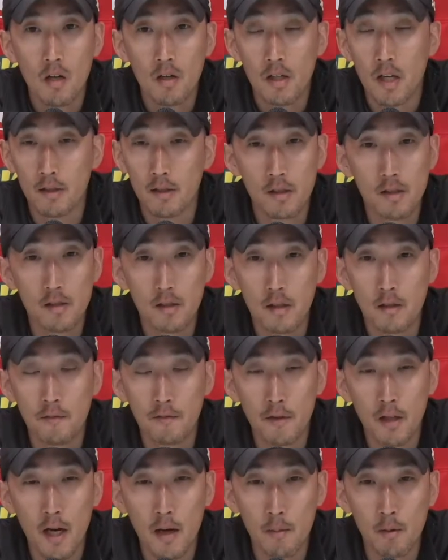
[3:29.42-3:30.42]
Yeah, she's done a
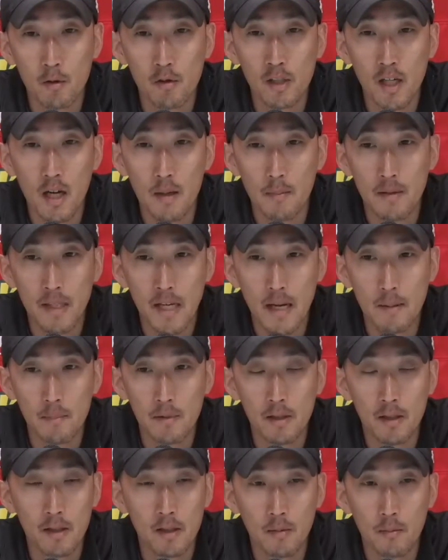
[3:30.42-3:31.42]
phenomenal job
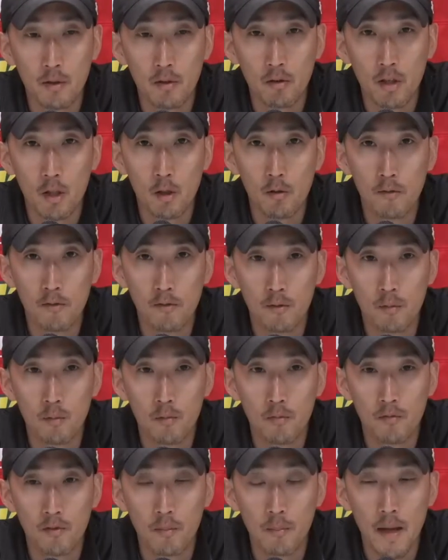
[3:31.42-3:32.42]
adapting, coming right over
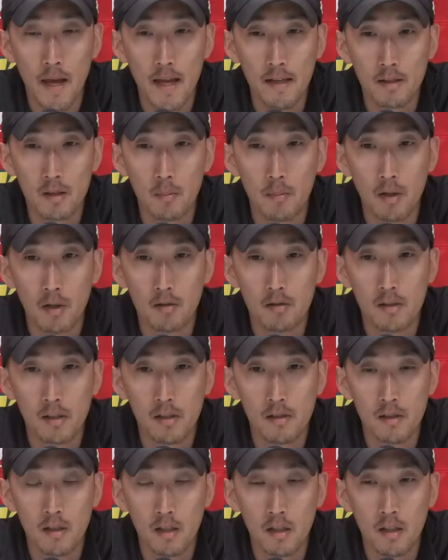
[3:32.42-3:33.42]
from basketball
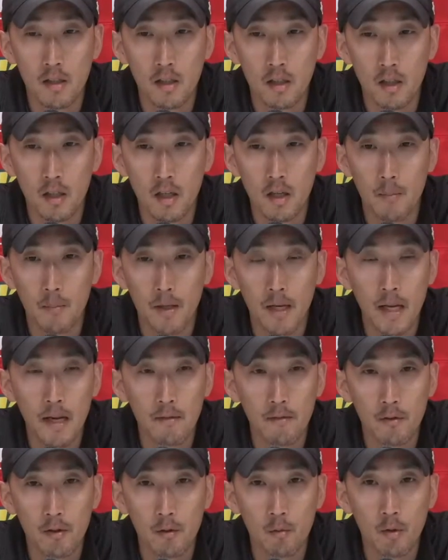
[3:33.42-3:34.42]
season.
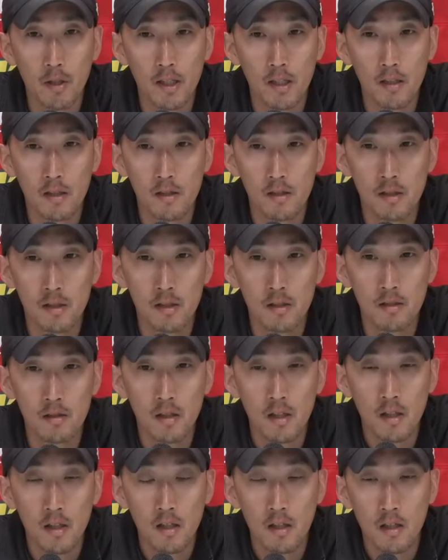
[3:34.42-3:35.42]
Every week she's
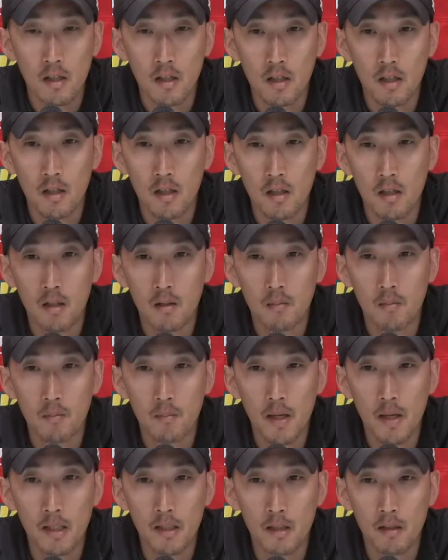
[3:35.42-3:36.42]

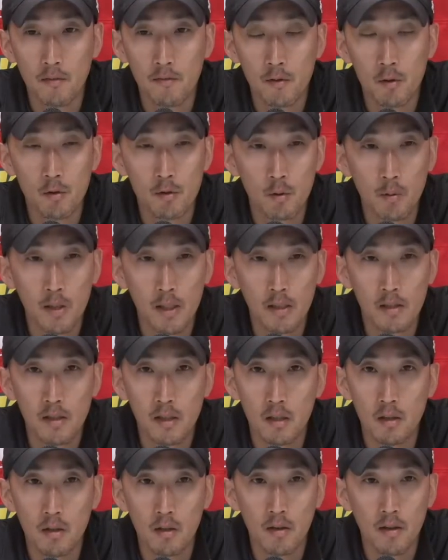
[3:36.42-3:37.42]
making a few tweaks
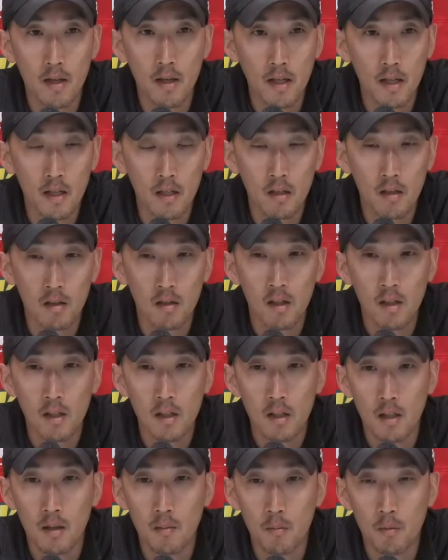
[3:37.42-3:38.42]
here and there,
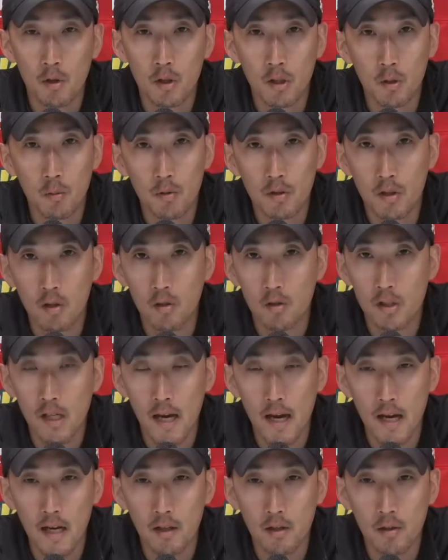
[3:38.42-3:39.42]
working with Coach
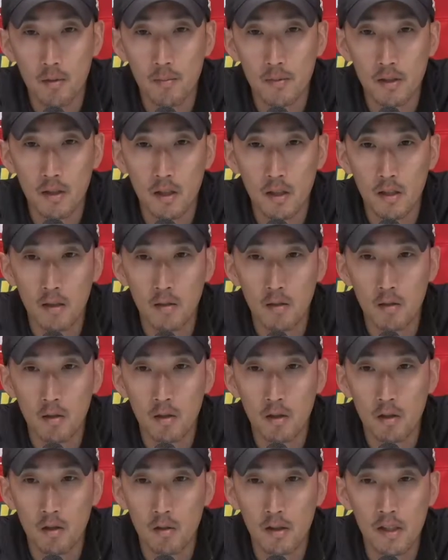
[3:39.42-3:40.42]
Adams, and,
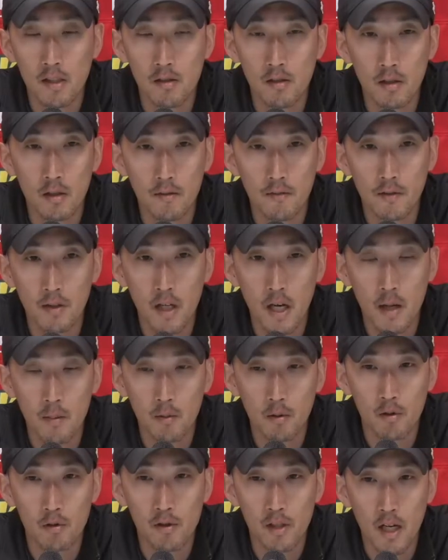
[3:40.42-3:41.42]
you know, he's done a
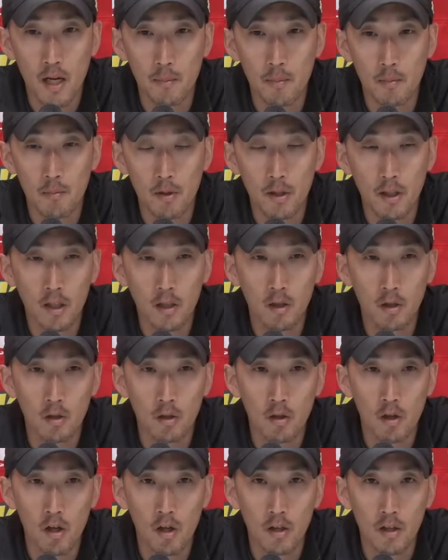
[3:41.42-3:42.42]
phenomenal job in bringing her
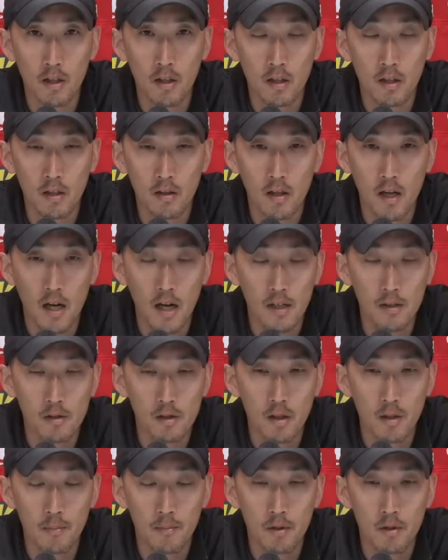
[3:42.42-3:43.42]
along in the high
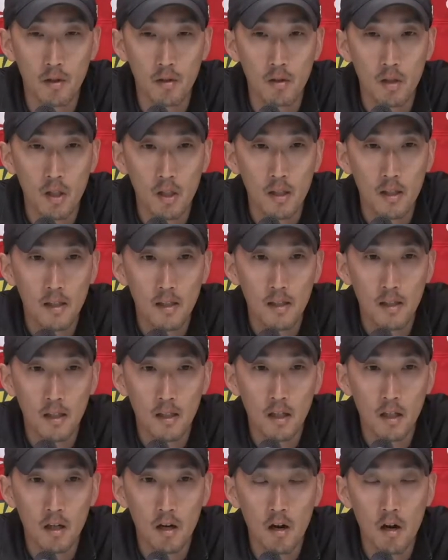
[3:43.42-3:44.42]
jump. So
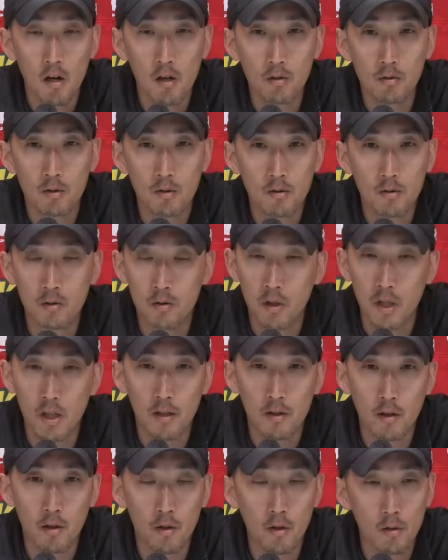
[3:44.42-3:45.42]
all
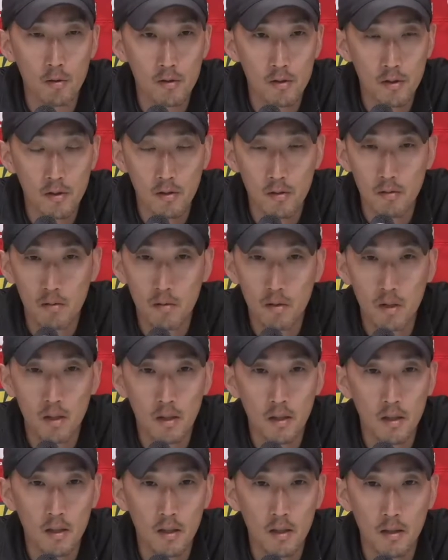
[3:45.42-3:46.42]
credit to those two,
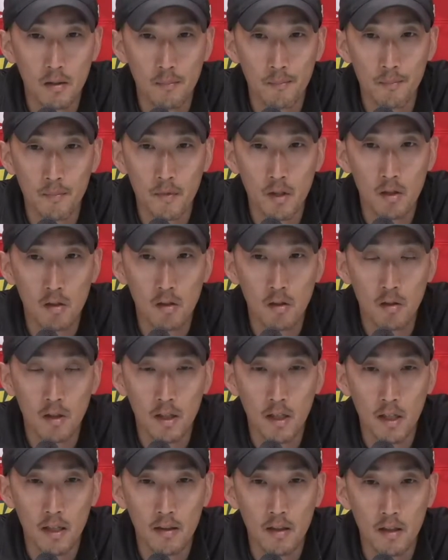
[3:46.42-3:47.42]
you know,
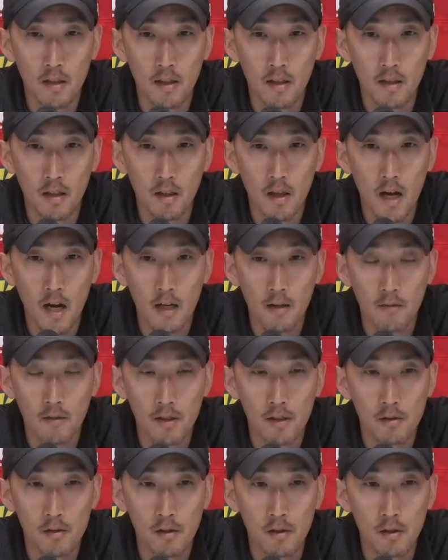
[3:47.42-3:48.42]
and I think a lot of it
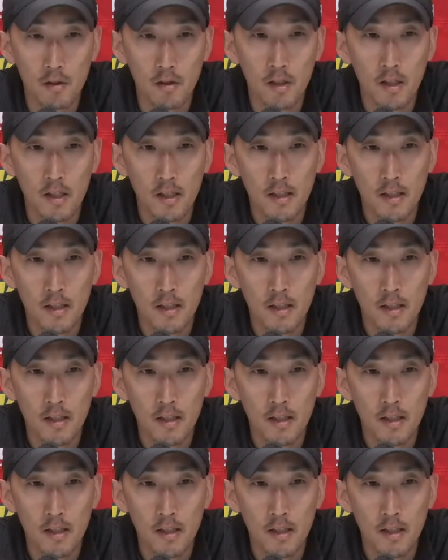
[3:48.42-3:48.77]
is her,